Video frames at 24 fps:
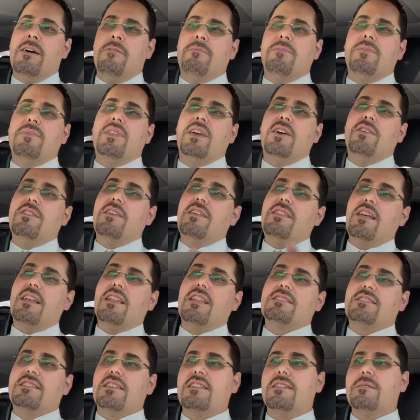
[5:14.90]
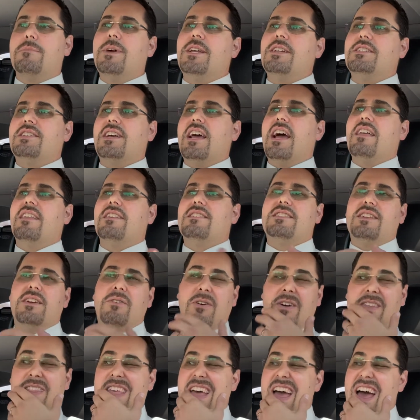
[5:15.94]
The only thing that's a little bit challenging
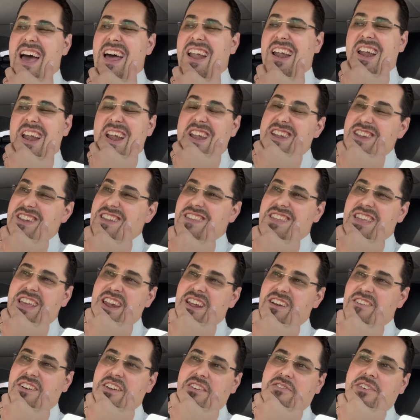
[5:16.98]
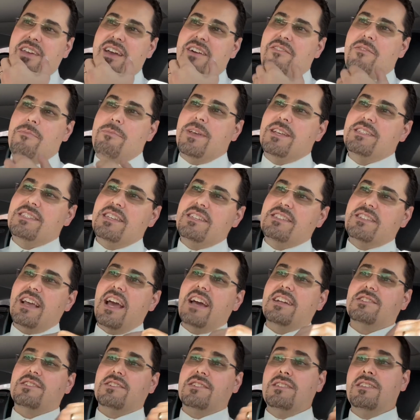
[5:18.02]
with that, if you have a busy
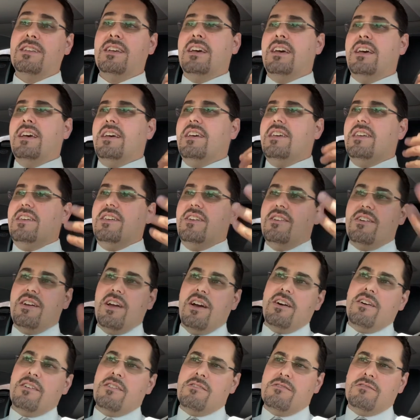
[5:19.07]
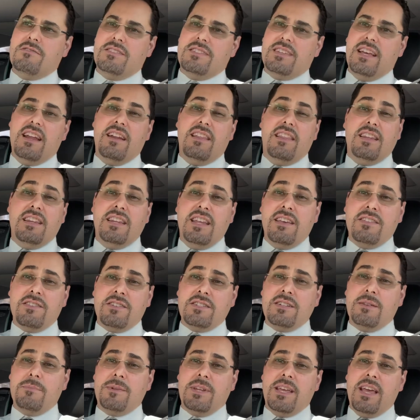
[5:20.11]
schedule, you go, say, to the
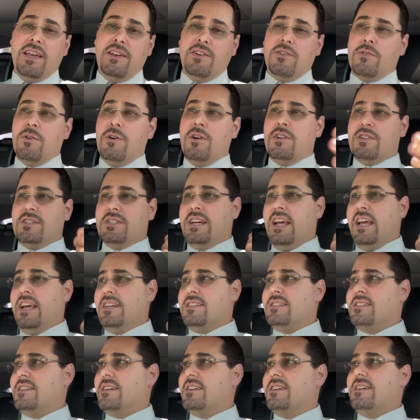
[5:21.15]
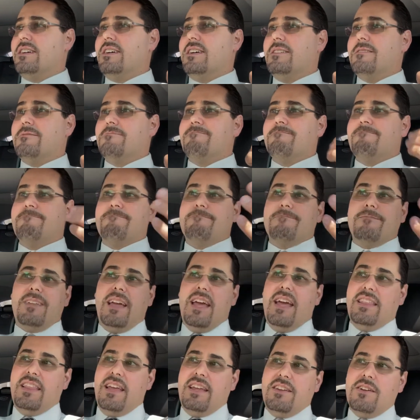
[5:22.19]
dealership to get your oil changed,
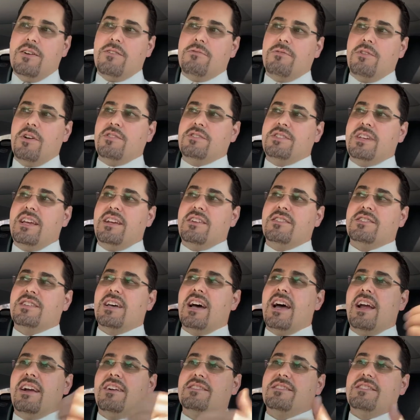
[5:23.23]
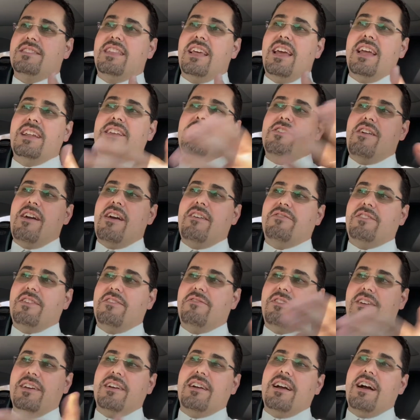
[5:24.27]
and they don't rotate your tires. Then you have to
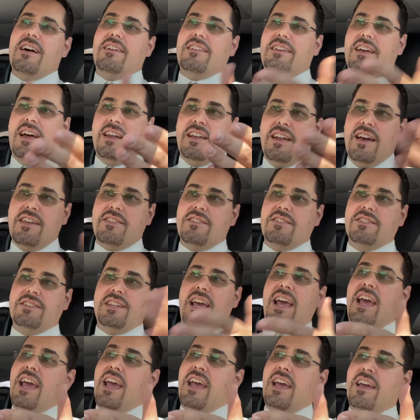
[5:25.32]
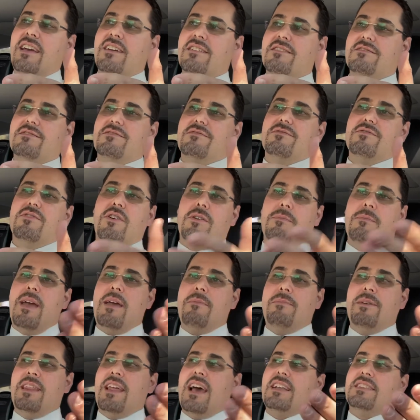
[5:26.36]
figure out another day, or
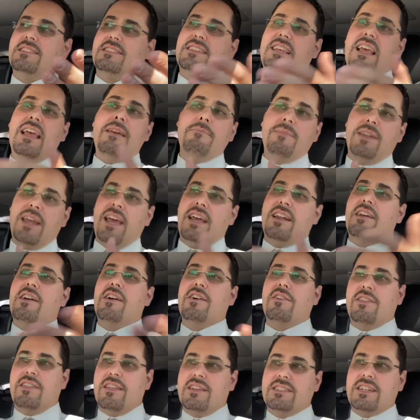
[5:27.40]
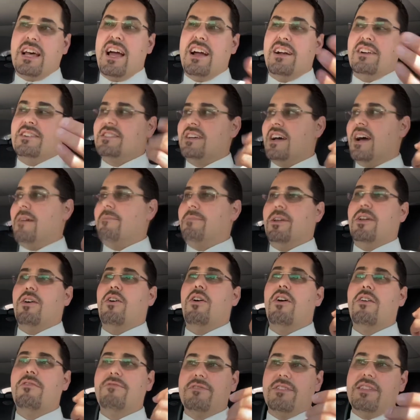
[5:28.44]
maybe that same day, to go to the tire shop, and
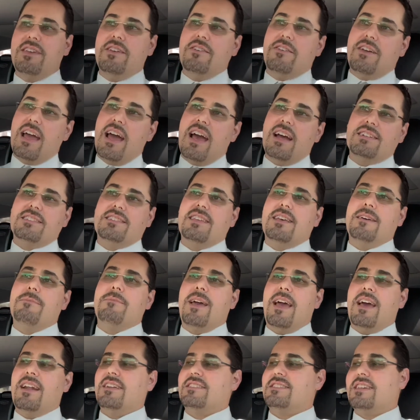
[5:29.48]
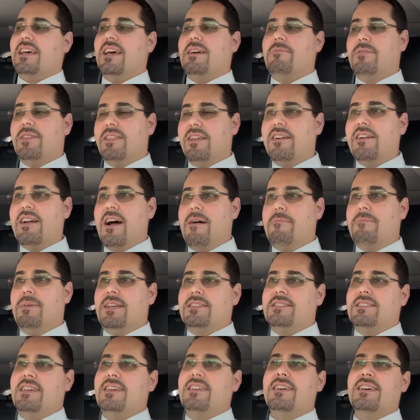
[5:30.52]
hopefully you catch them at a time when they're not
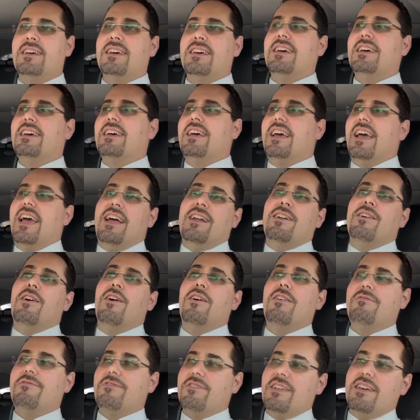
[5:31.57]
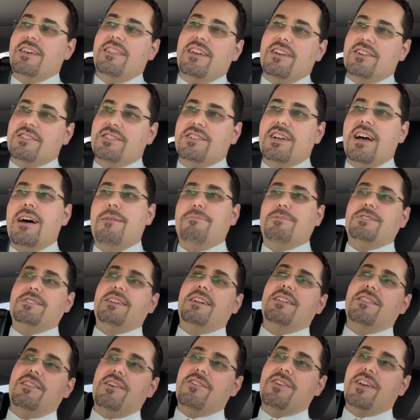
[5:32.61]
busy, and hopefully their shop is in
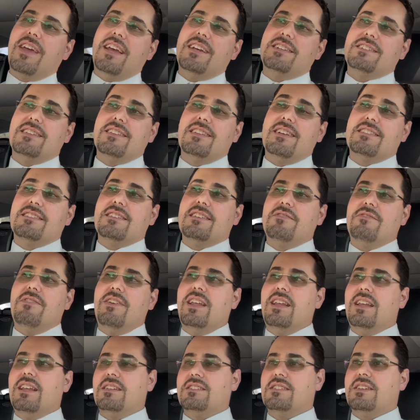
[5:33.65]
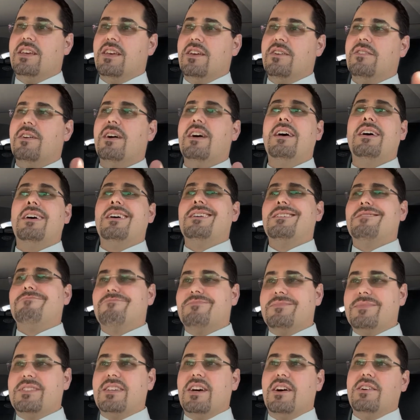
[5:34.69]
a location that's convenient to you.
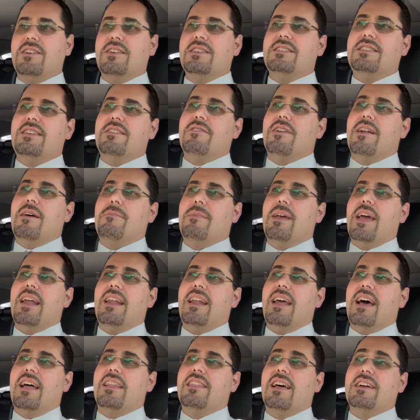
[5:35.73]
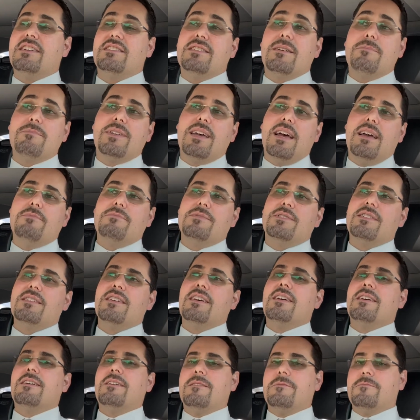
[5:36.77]
So you see what I'm getting at. Like, sometimes
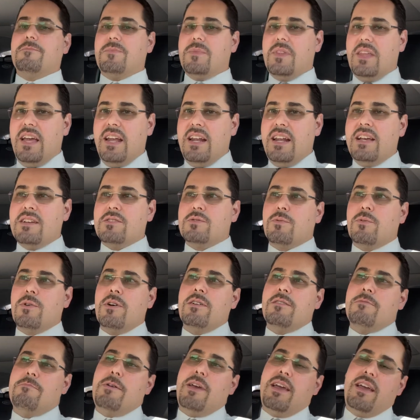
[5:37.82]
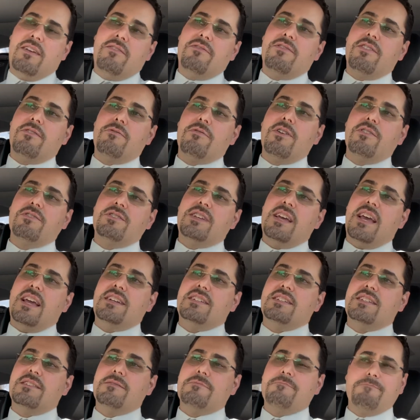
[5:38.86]
it is worth paying for the
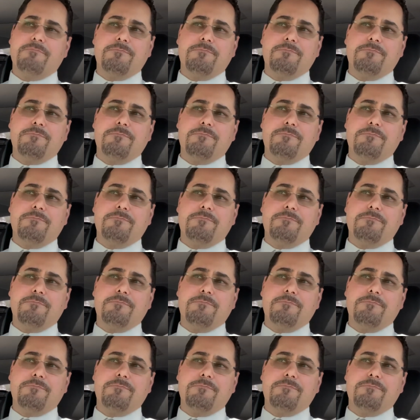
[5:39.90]
rotation